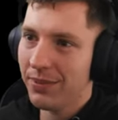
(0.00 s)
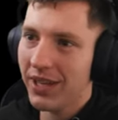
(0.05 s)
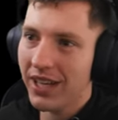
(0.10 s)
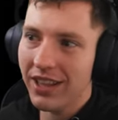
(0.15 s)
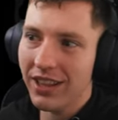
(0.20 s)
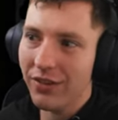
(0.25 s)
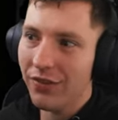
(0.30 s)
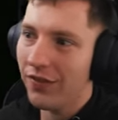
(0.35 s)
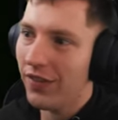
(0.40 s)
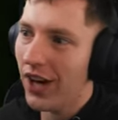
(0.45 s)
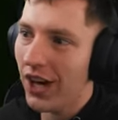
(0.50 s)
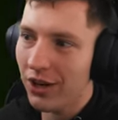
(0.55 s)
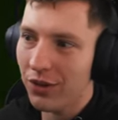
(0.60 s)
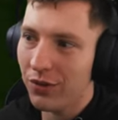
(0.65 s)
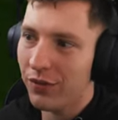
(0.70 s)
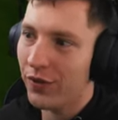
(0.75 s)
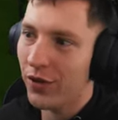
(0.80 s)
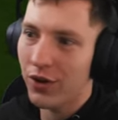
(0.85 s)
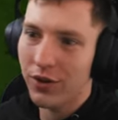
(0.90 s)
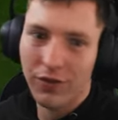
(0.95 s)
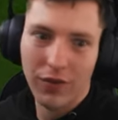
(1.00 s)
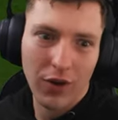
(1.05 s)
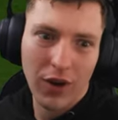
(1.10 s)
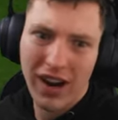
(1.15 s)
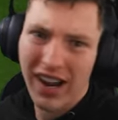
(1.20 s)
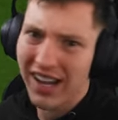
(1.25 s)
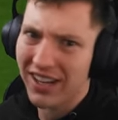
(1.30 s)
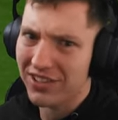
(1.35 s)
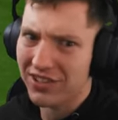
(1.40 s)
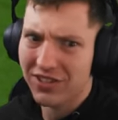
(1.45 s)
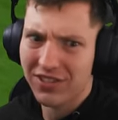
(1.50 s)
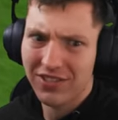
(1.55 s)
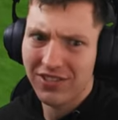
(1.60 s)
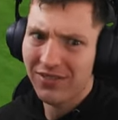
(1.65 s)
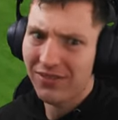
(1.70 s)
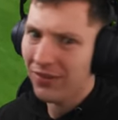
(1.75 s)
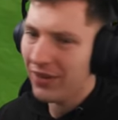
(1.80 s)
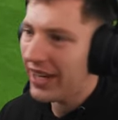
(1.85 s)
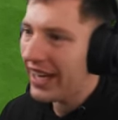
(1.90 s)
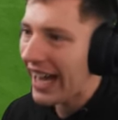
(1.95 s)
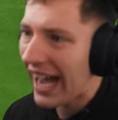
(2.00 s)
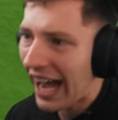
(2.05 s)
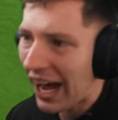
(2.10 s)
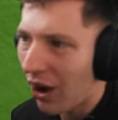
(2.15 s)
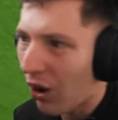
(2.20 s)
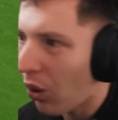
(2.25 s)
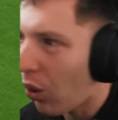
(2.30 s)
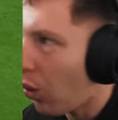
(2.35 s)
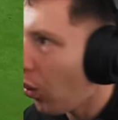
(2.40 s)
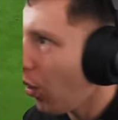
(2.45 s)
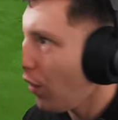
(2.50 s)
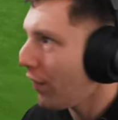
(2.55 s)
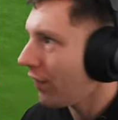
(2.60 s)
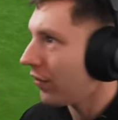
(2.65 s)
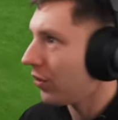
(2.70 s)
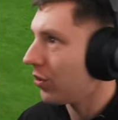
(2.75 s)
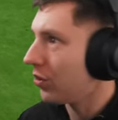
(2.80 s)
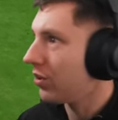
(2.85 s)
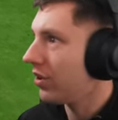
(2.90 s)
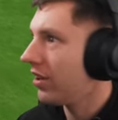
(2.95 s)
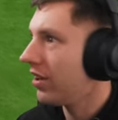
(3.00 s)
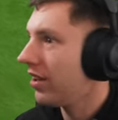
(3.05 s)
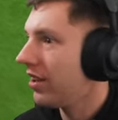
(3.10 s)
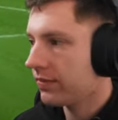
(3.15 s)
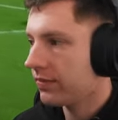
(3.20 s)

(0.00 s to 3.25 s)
But in the final third for us, we are awful.